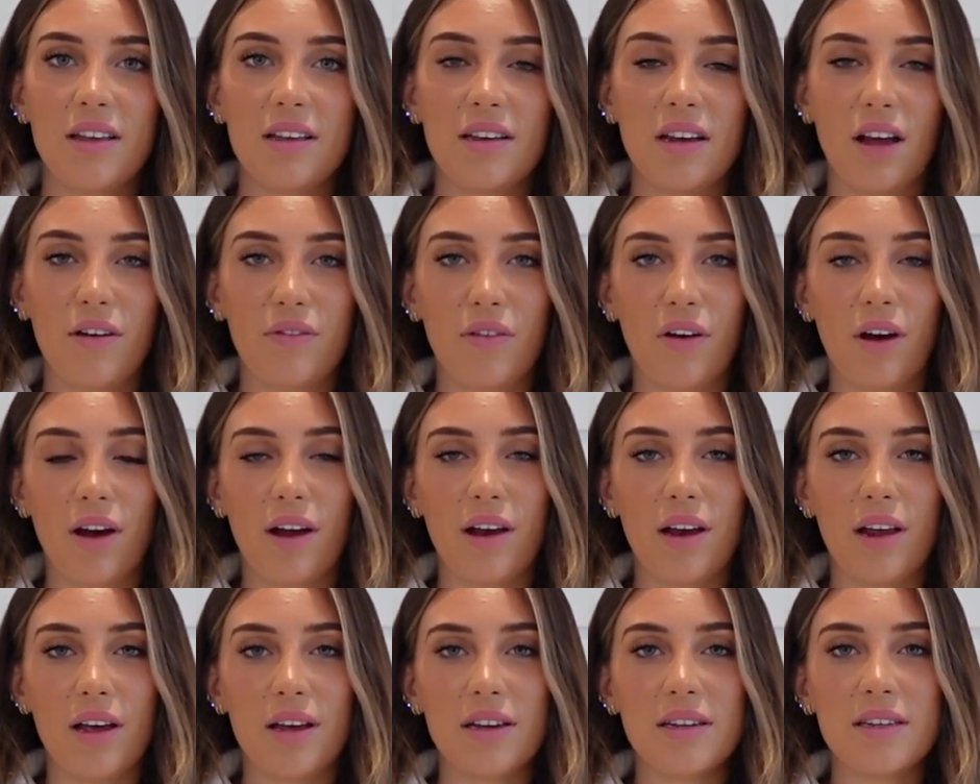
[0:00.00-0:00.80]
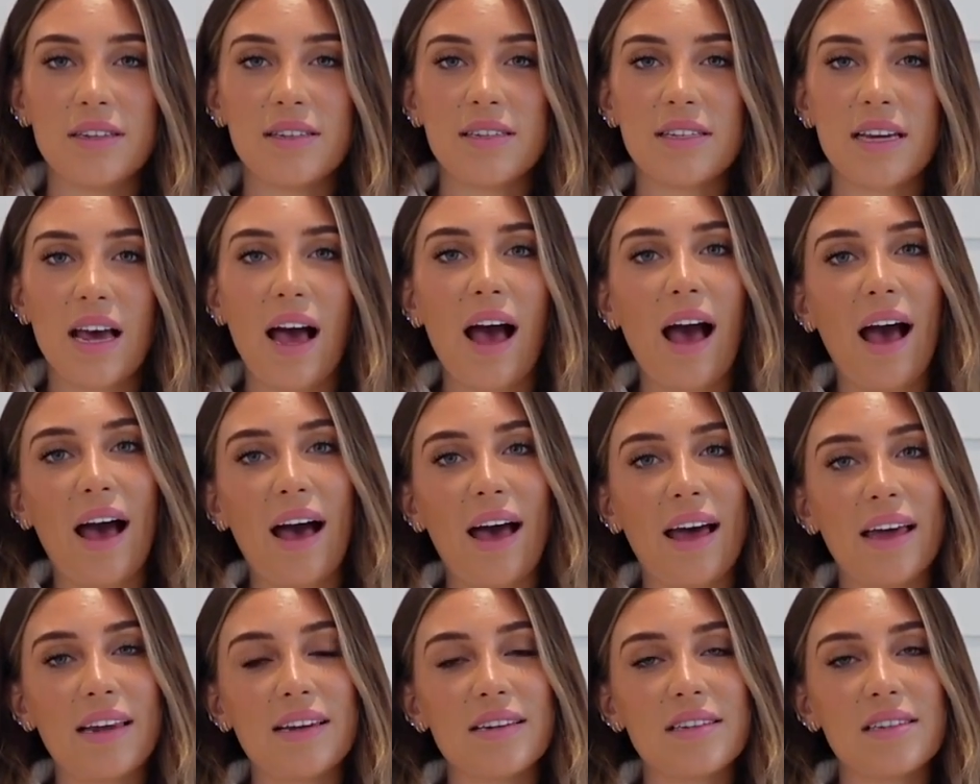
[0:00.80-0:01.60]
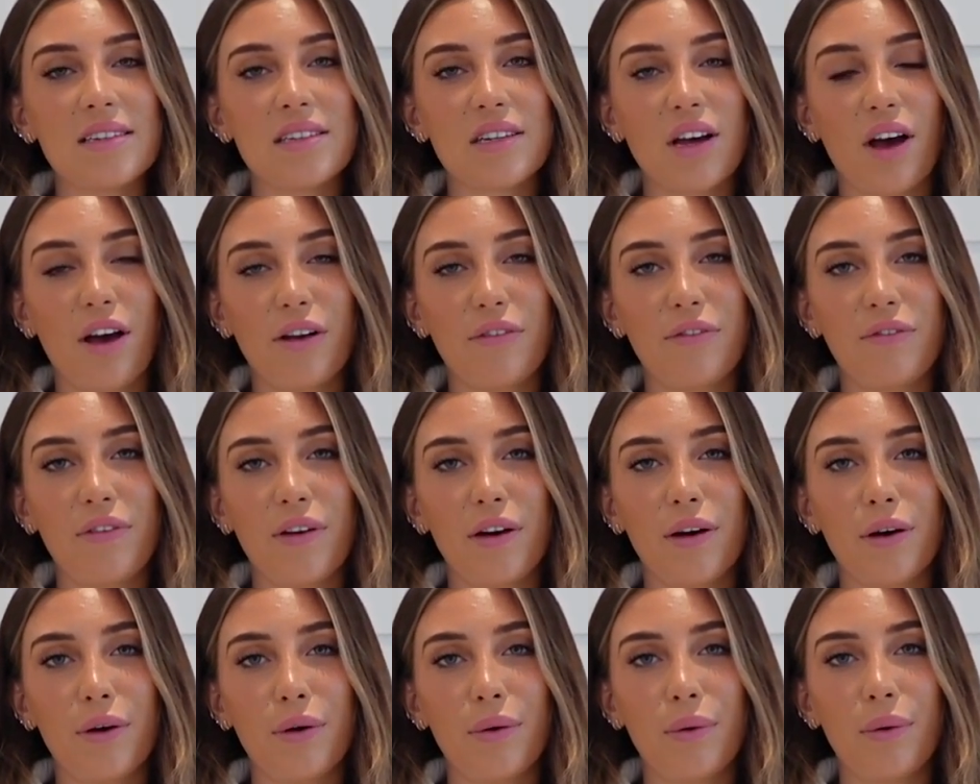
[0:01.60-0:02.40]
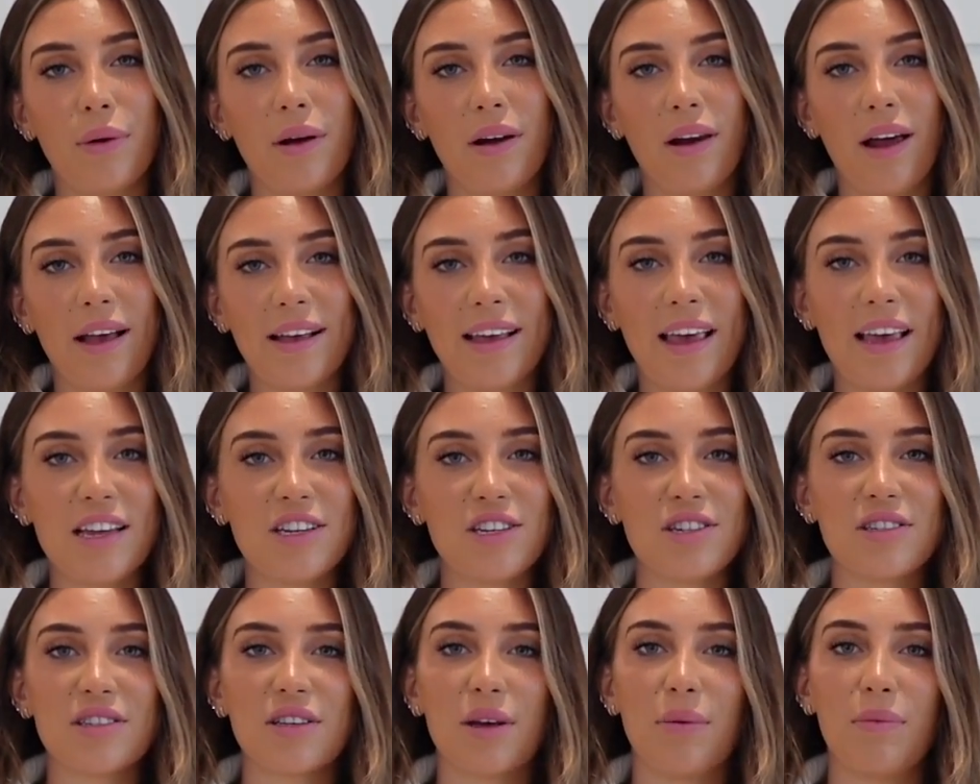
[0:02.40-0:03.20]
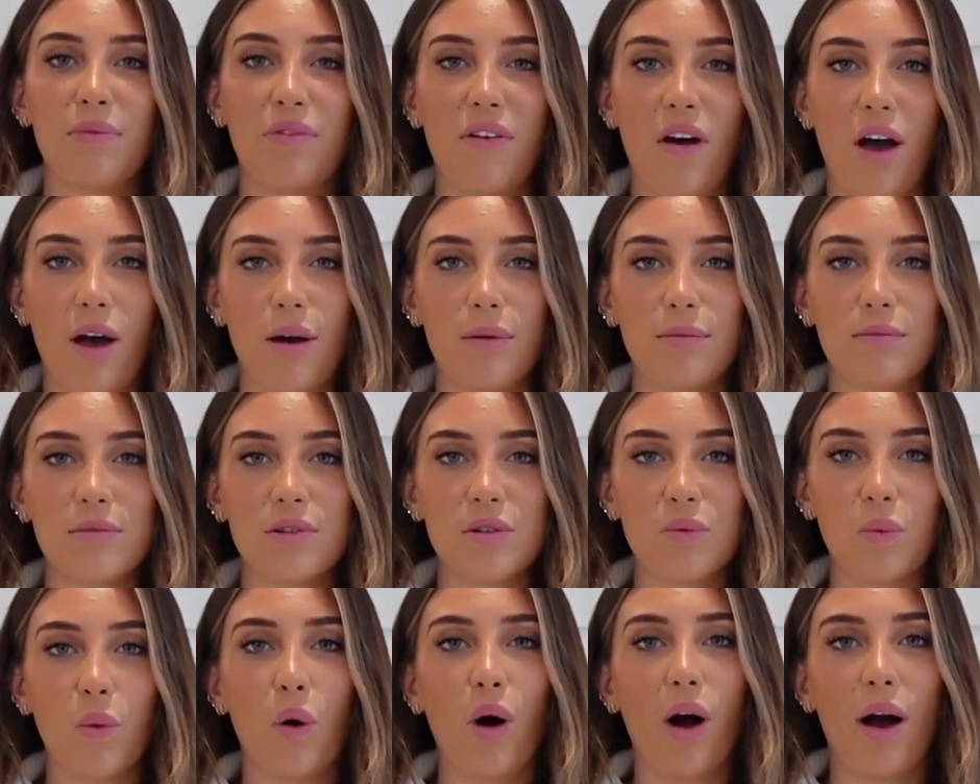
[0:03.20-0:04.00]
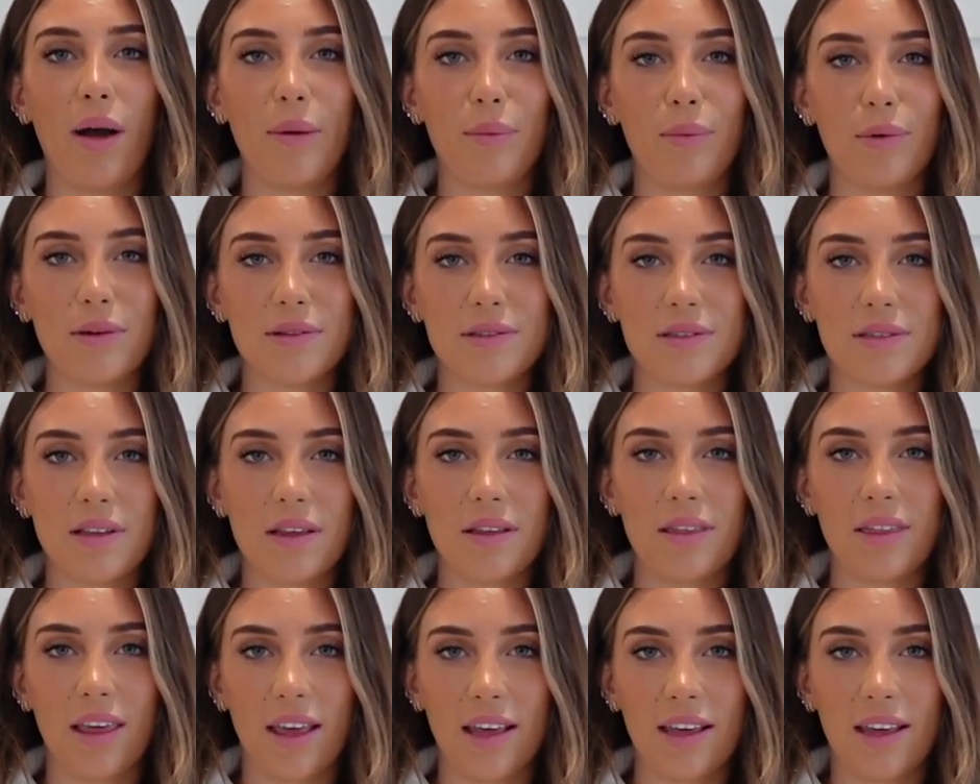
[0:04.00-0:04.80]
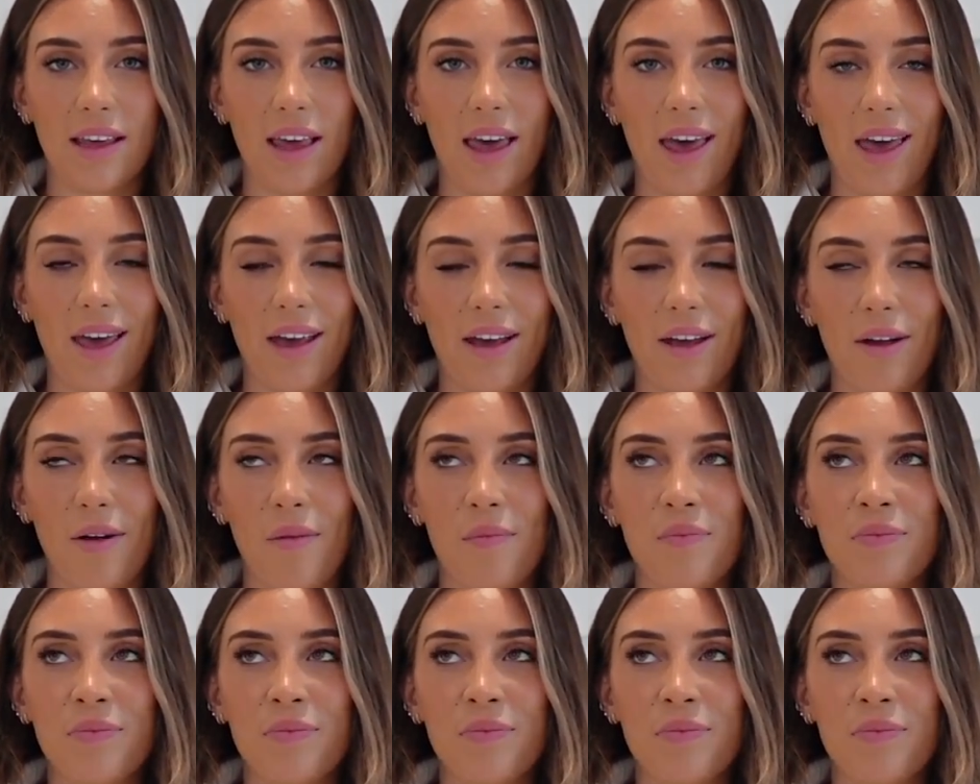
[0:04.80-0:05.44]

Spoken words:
Love Island, and I feel like it just confirmed what I was thinking.